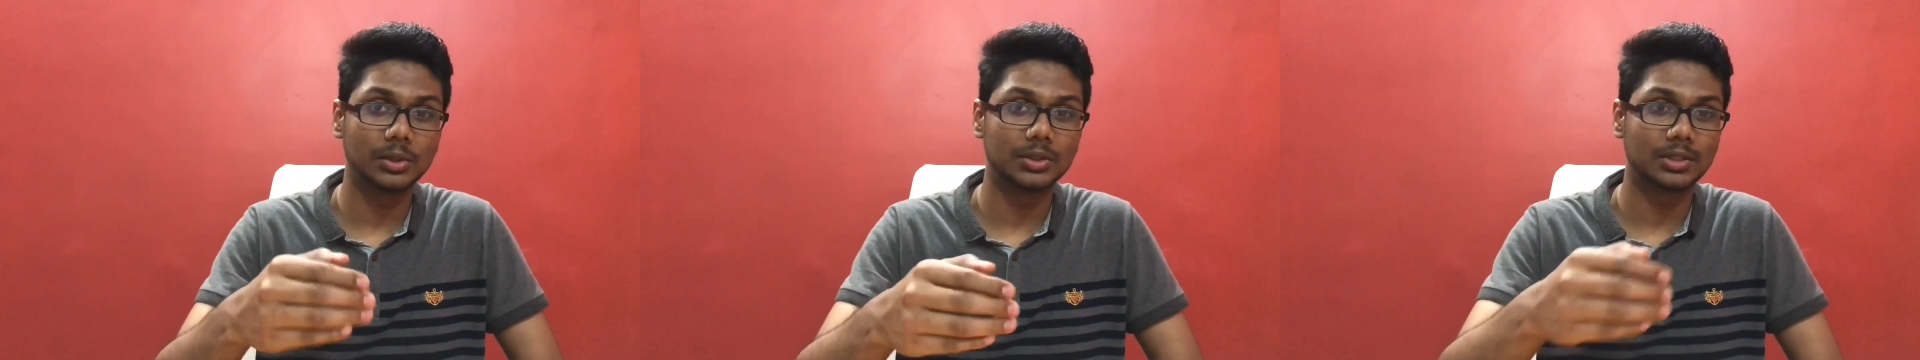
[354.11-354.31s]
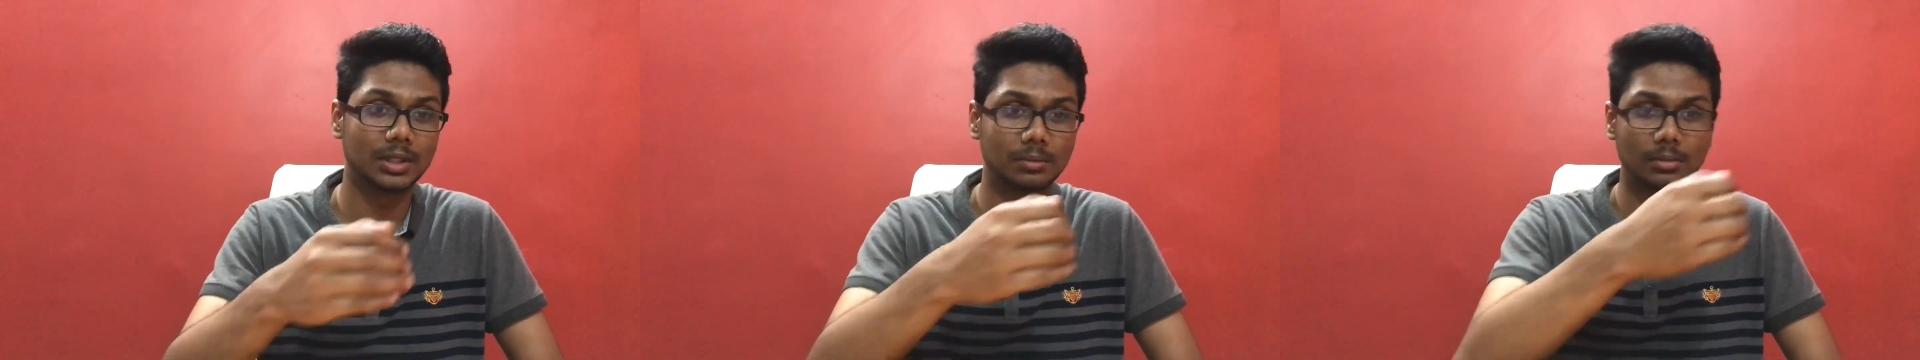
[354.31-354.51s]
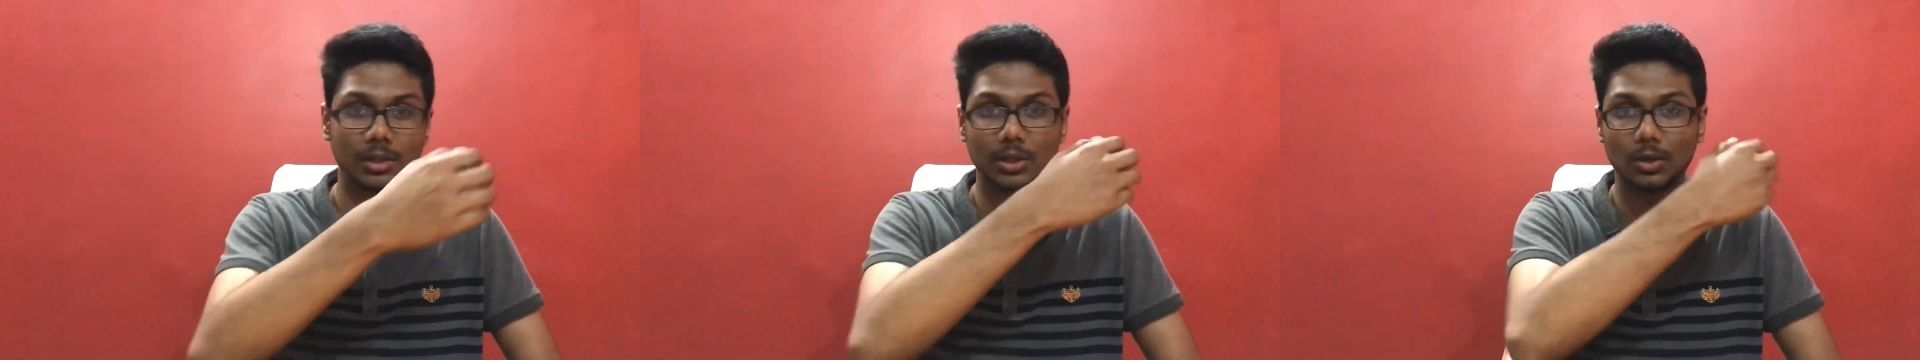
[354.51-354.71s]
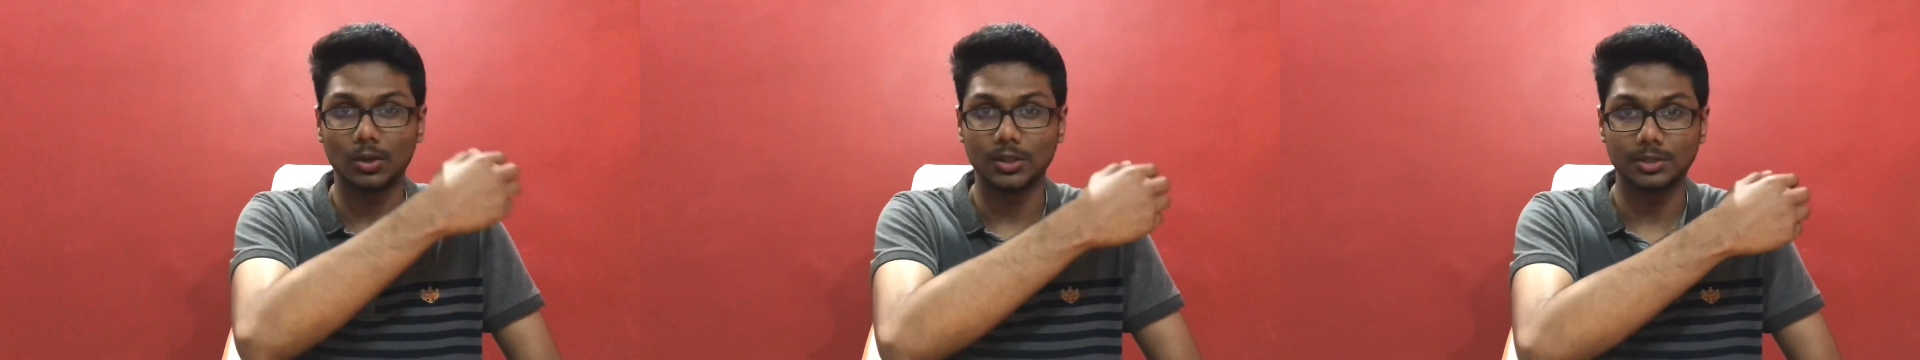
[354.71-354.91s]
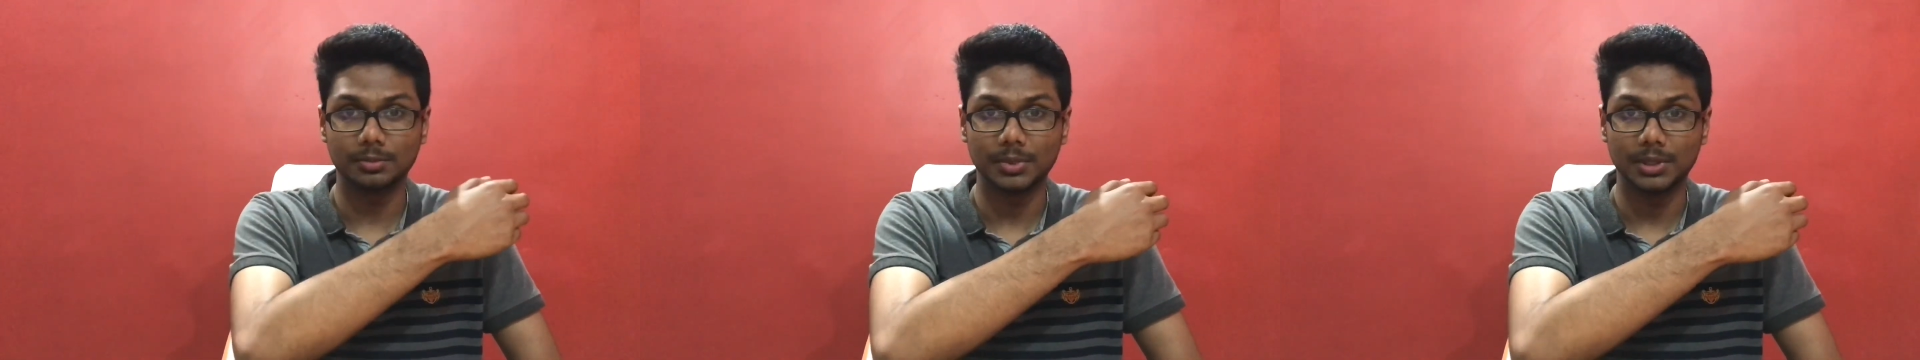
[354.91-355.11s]
to some other
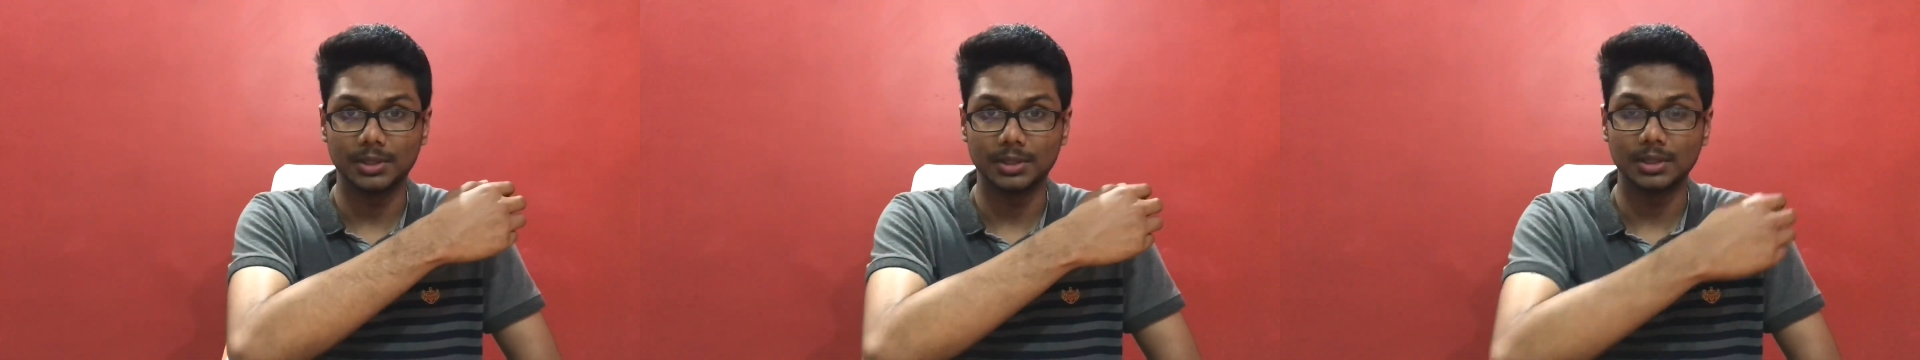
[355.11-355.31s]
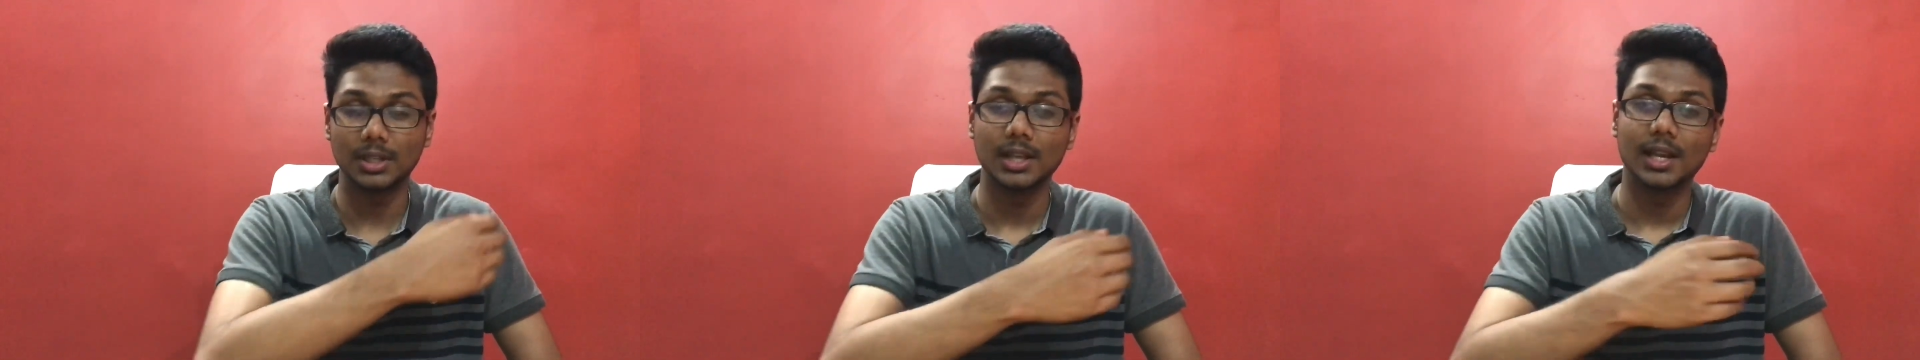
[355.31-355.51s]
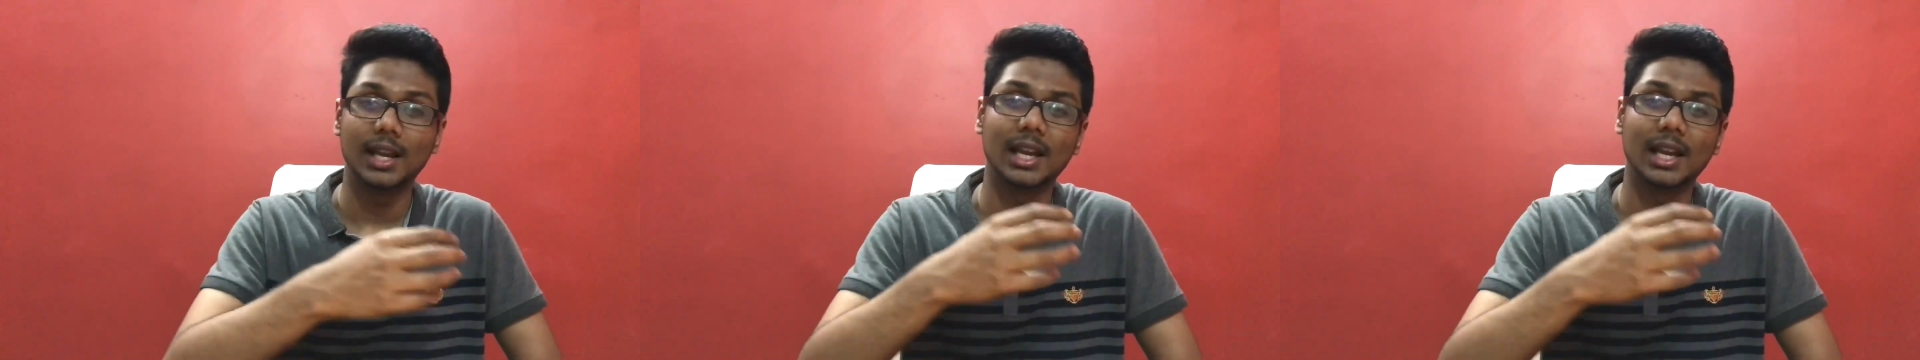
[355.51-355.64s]
hospital,